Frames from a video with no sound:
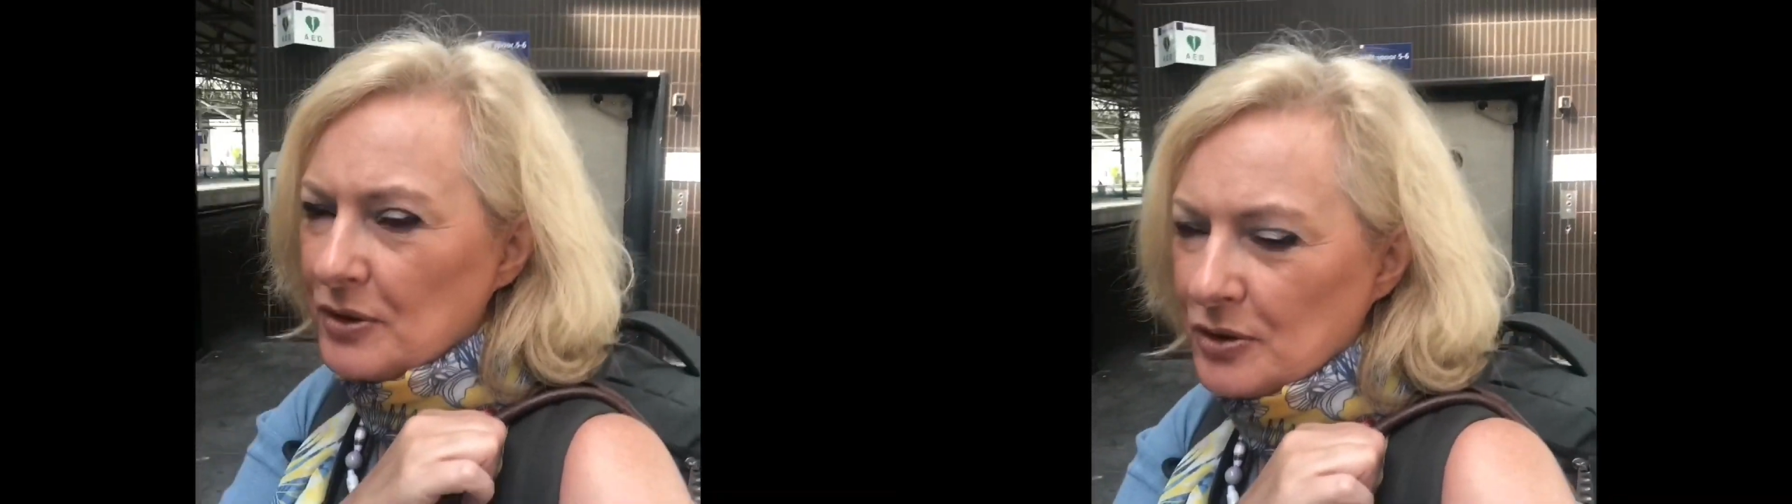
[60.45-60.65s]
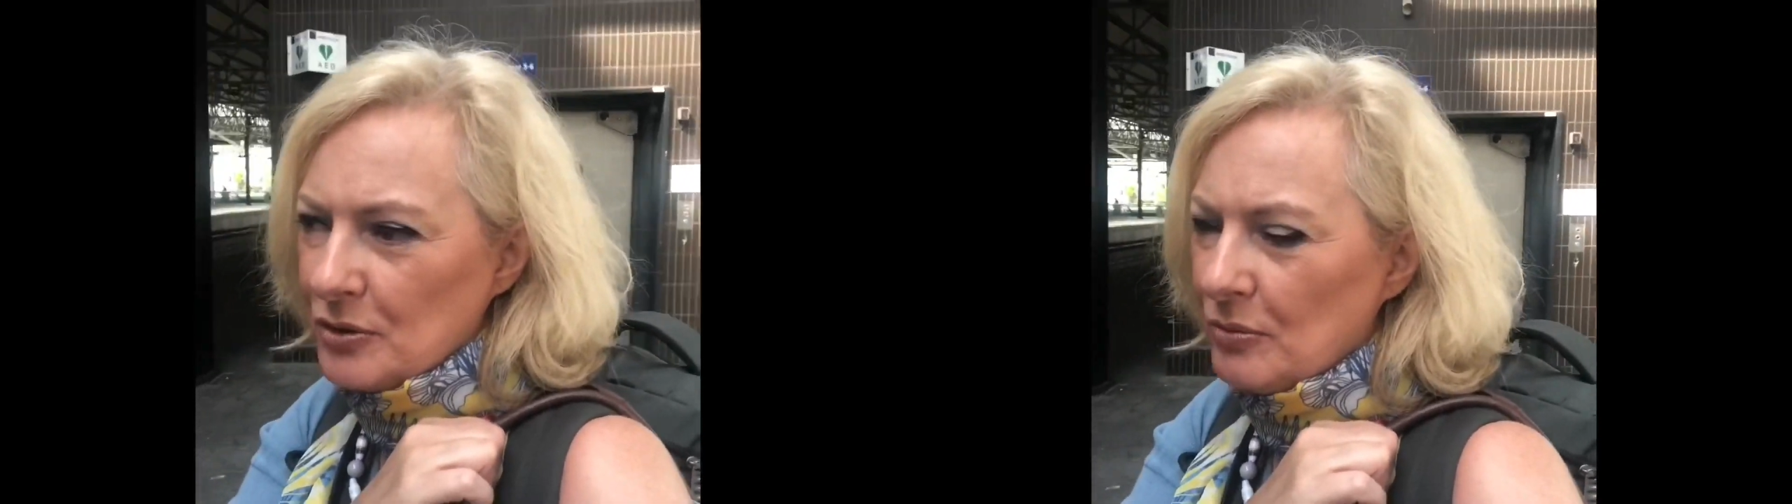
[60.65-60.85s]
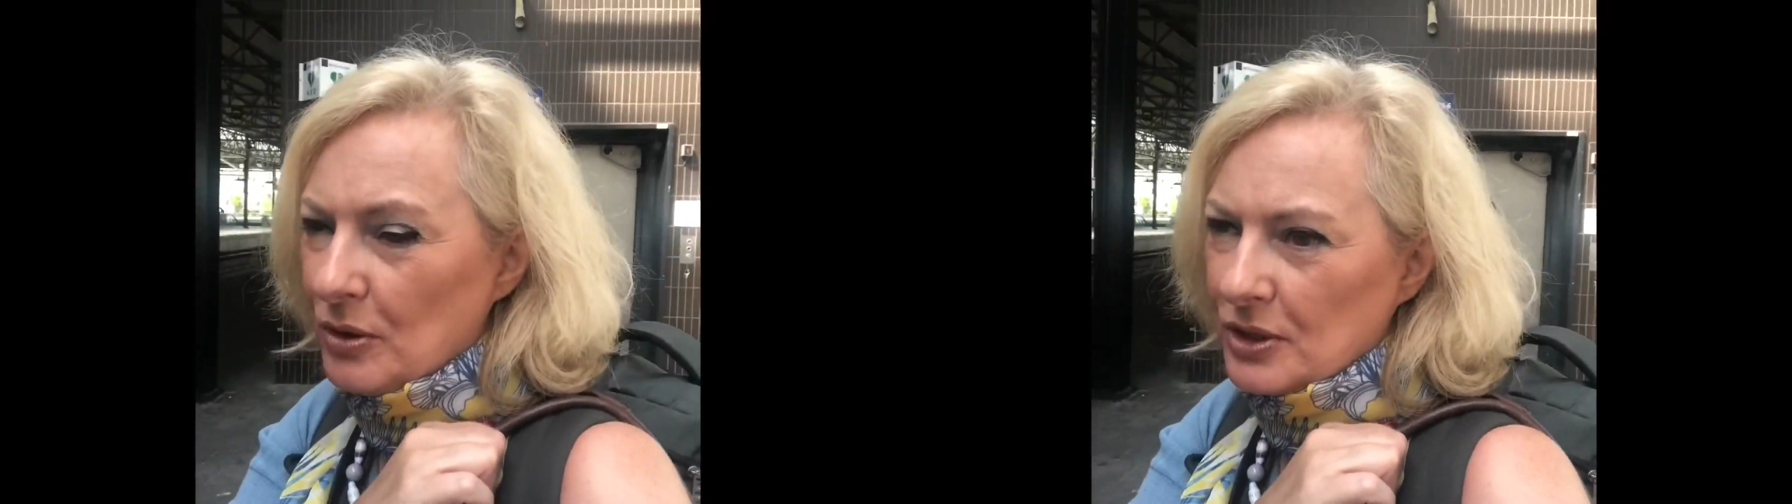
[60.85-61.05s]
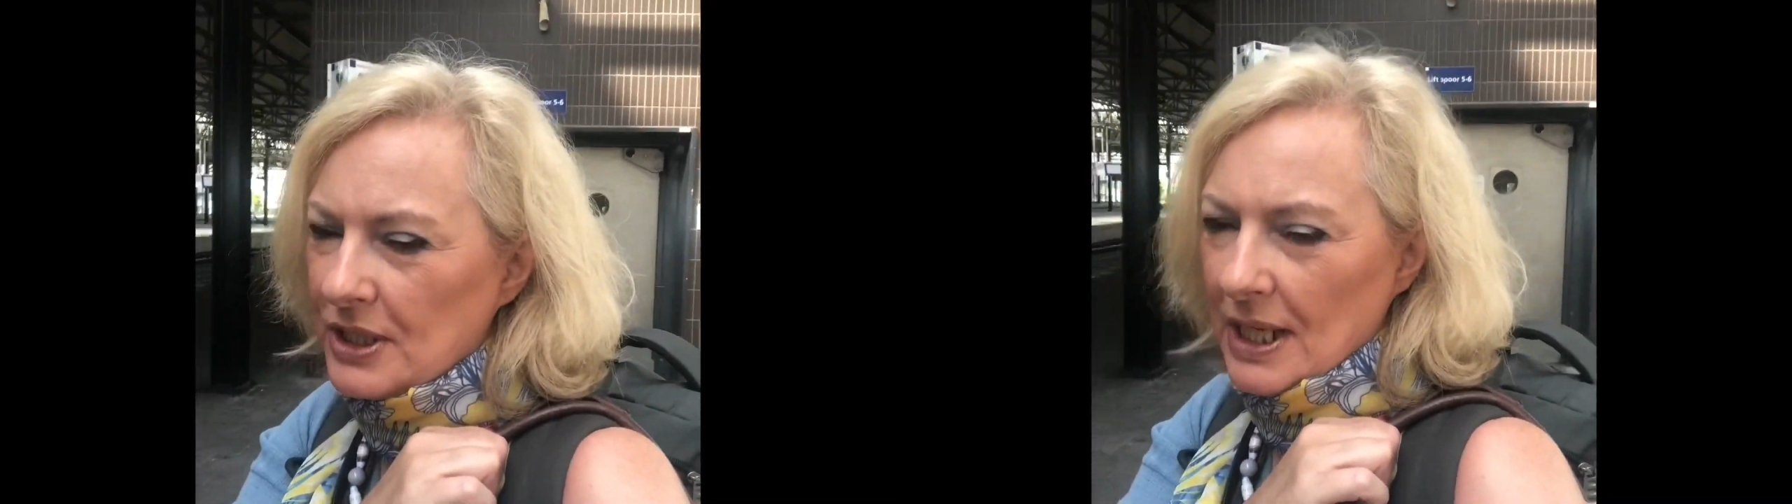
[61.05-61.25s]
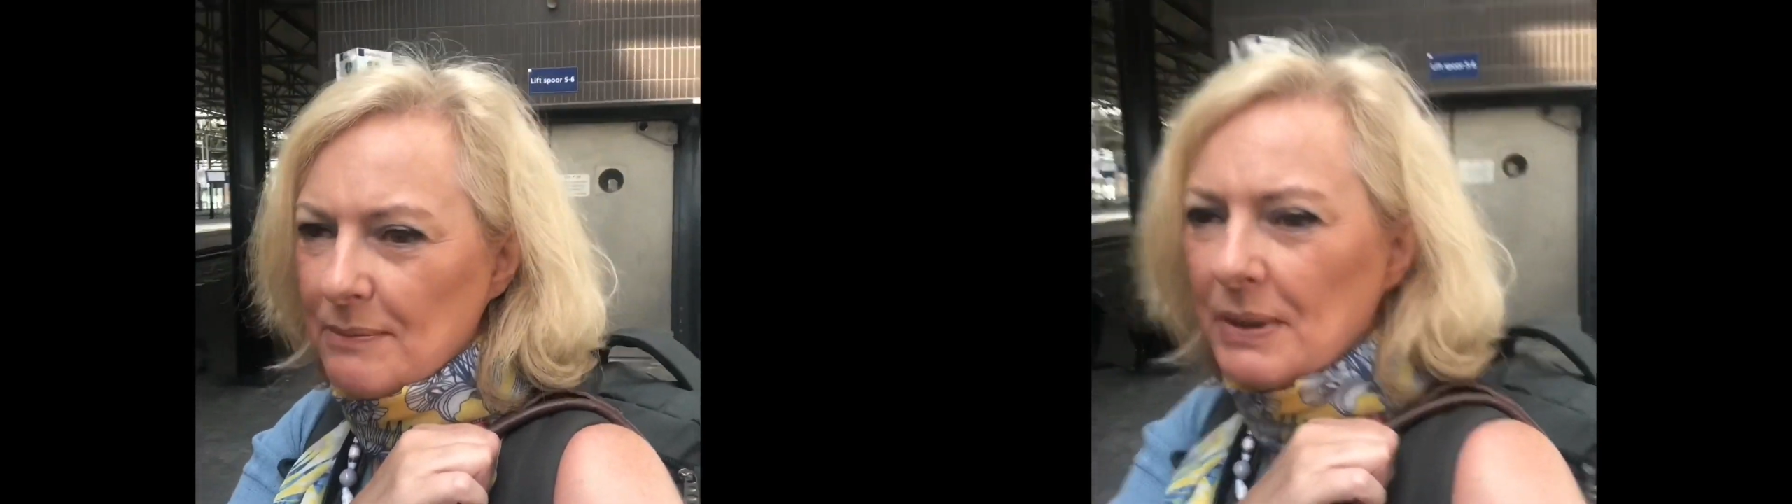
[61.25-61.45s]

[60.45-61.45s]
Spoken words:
to Rotterdam,